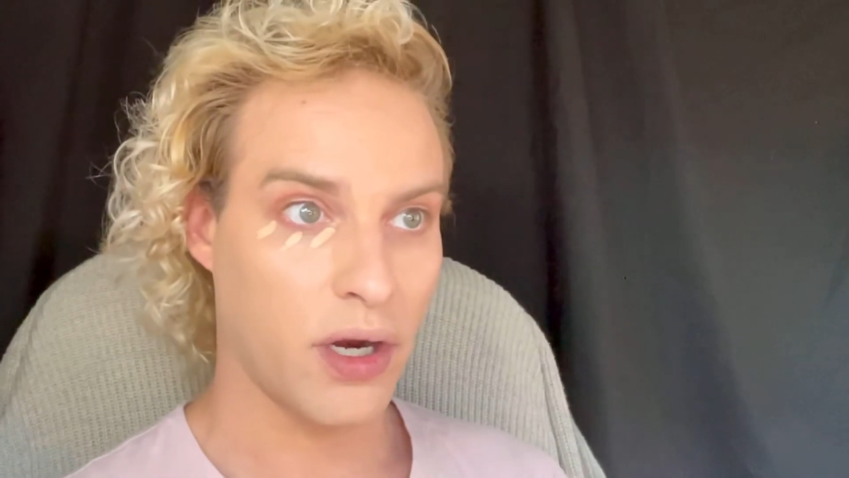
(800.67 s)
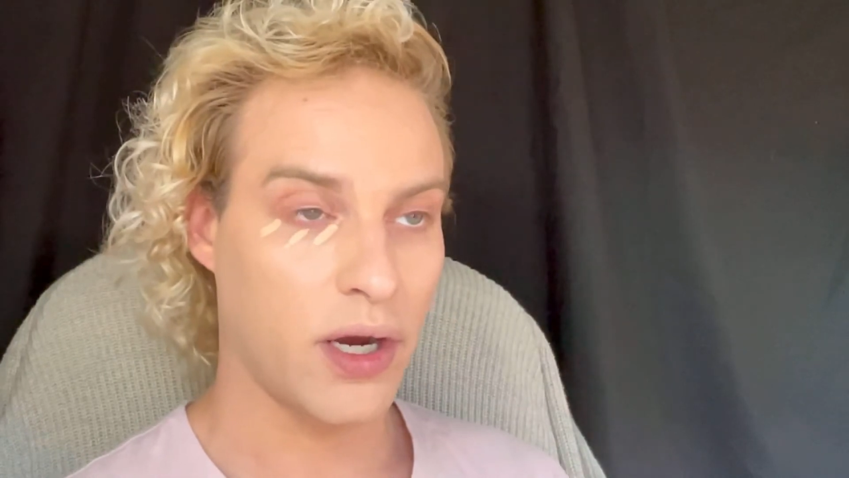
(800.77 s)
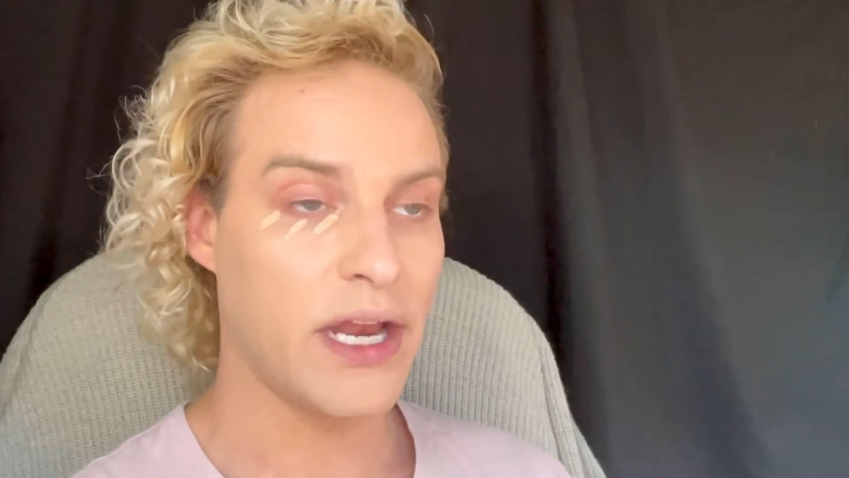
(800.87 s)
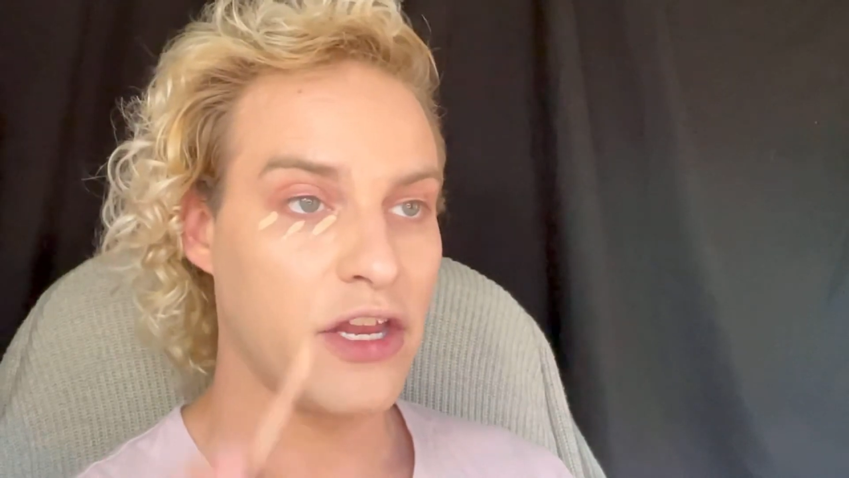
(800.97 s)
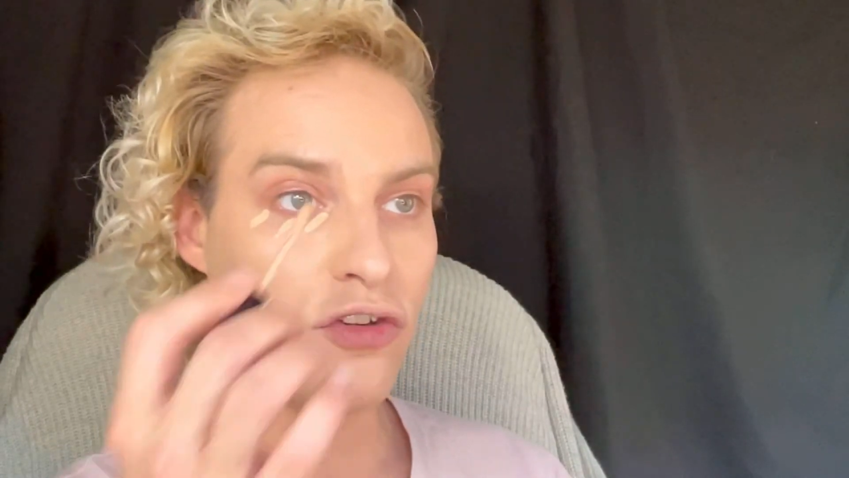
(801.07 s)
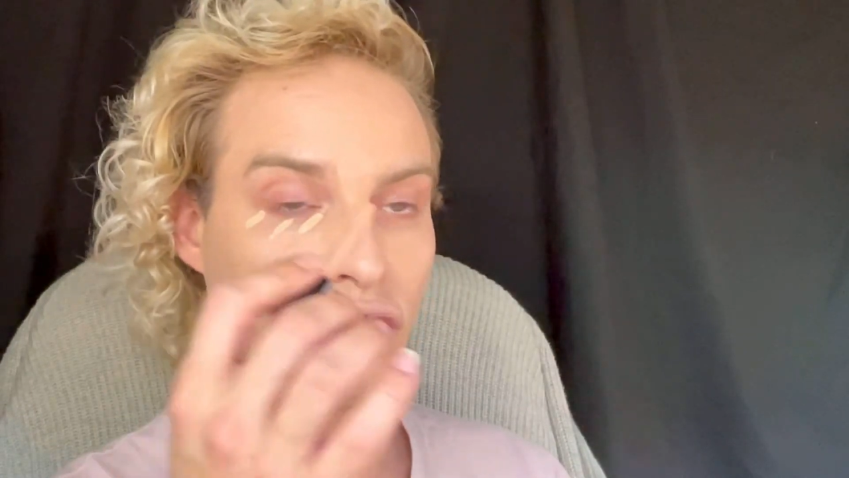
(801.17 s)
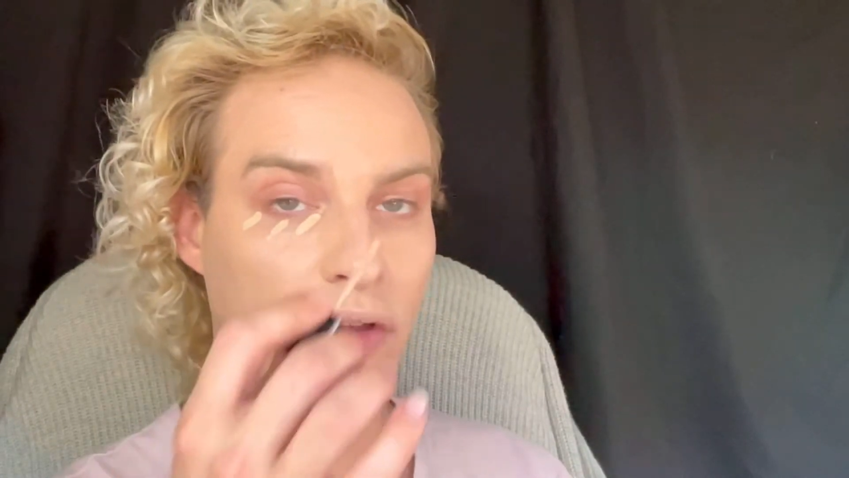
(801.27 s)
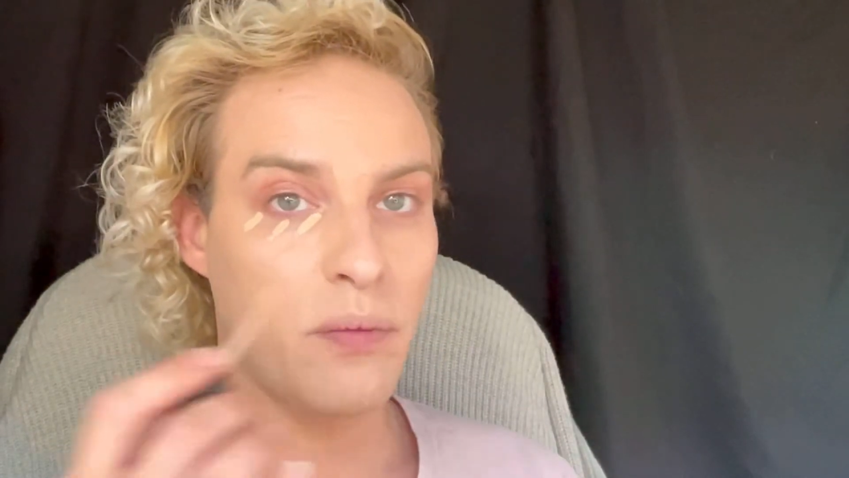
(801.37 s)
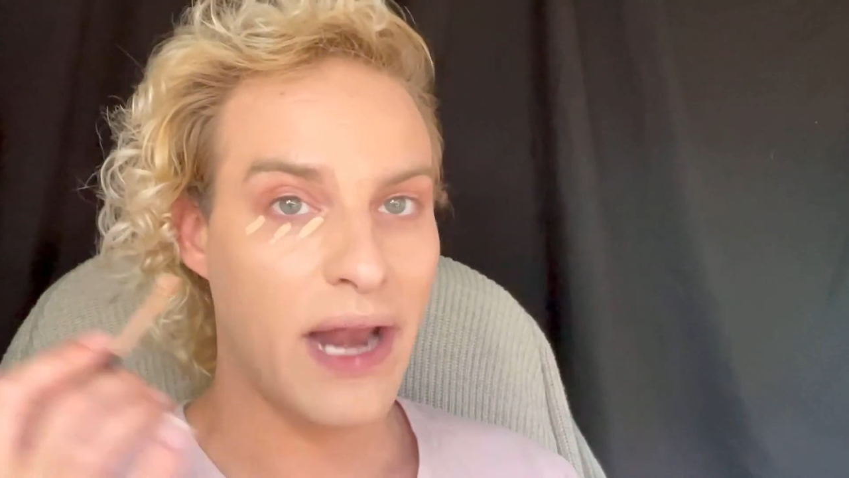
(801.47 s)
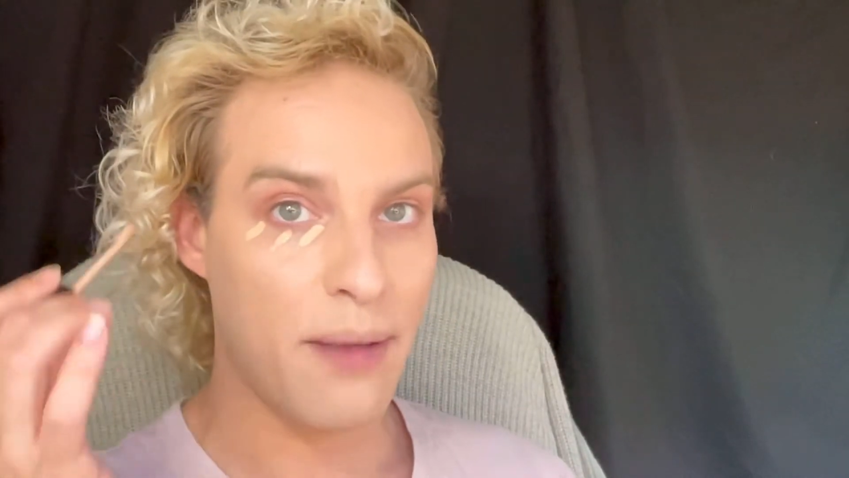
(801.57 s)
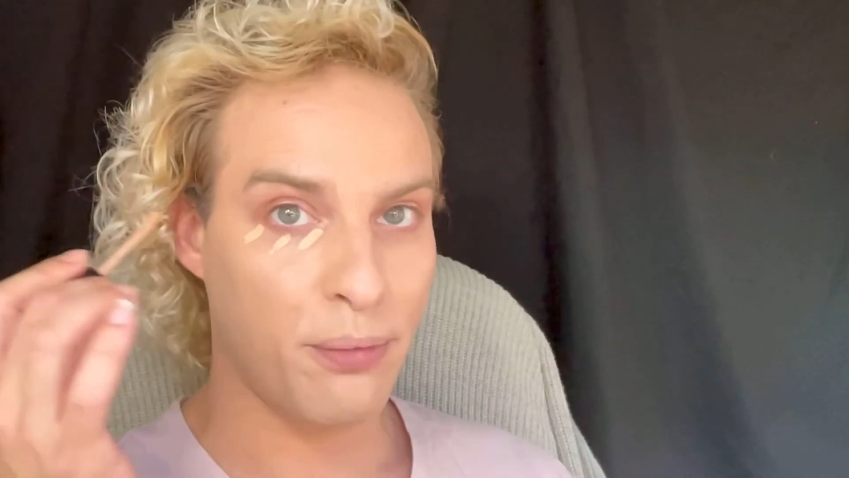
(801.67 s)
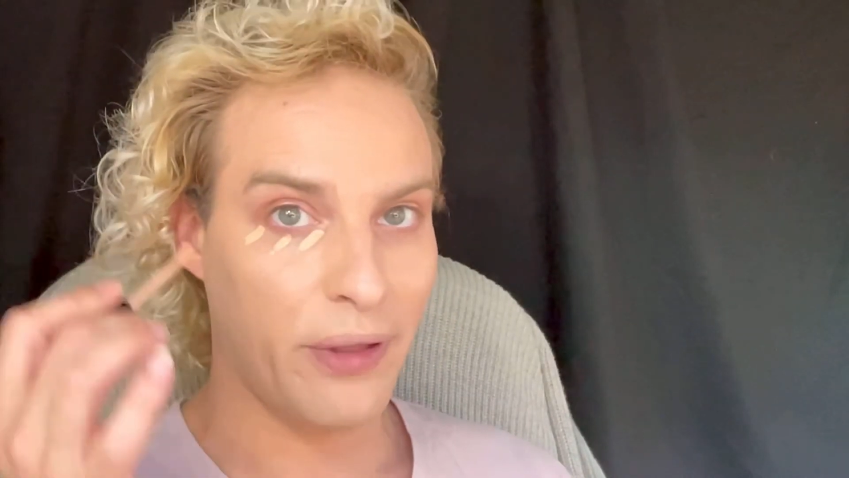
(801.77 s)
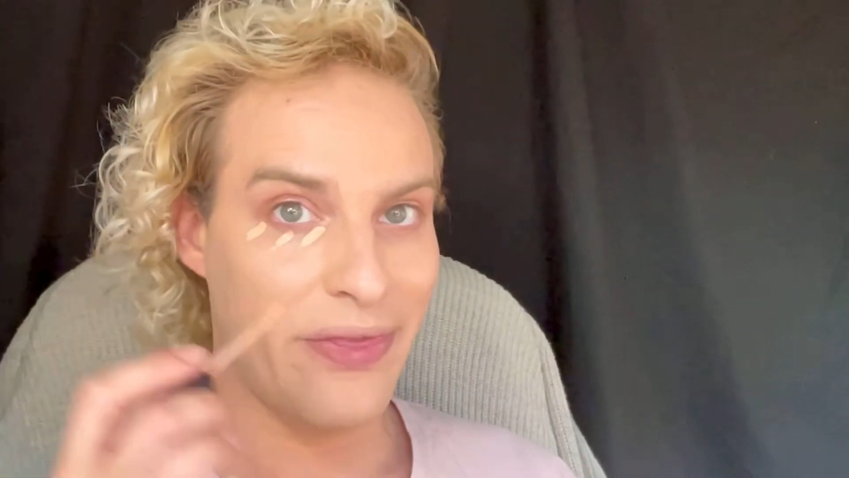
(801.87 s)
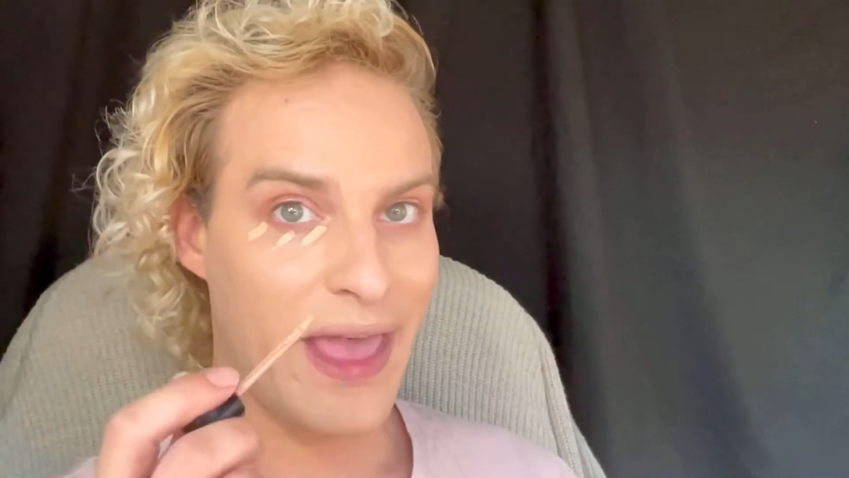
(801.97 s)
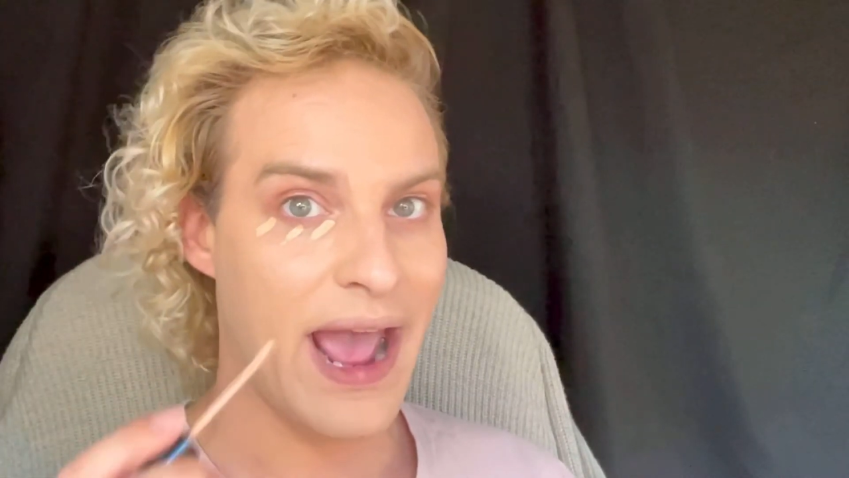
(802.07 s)
And usually when I
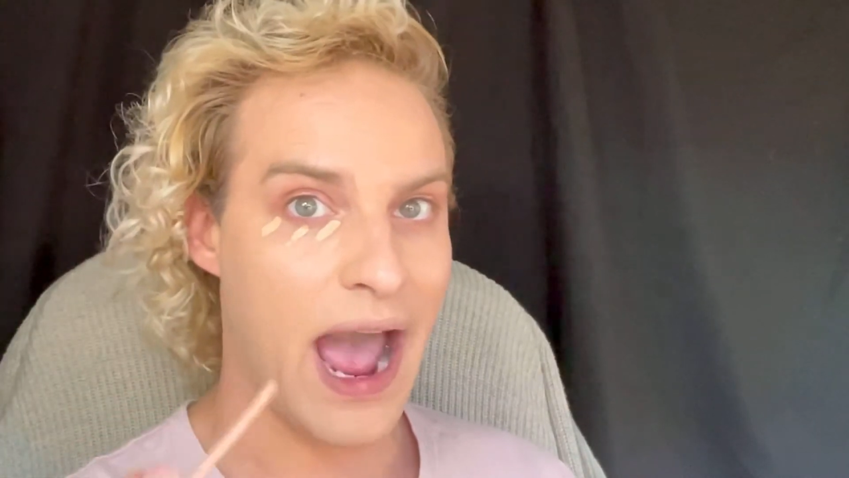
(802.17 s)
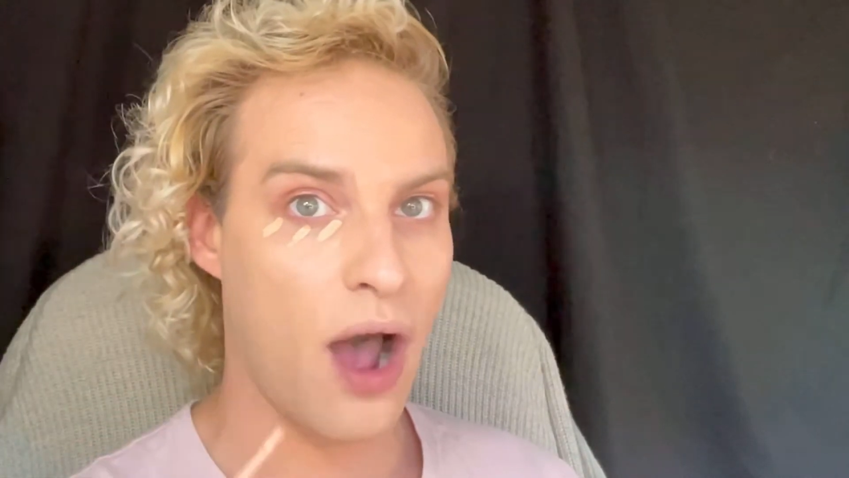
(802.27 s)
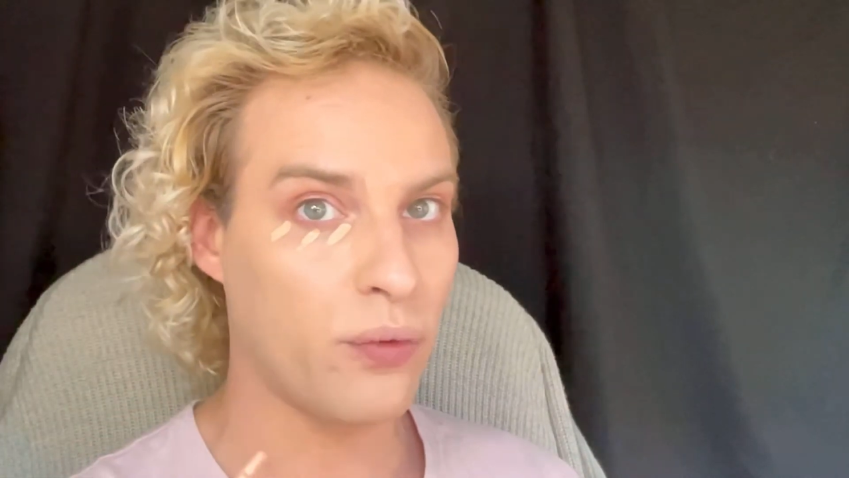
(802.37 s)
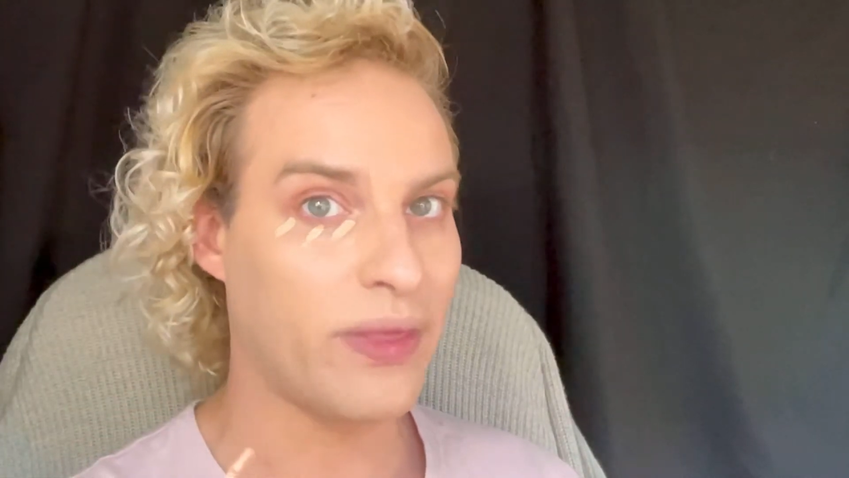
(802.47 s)
blend that out,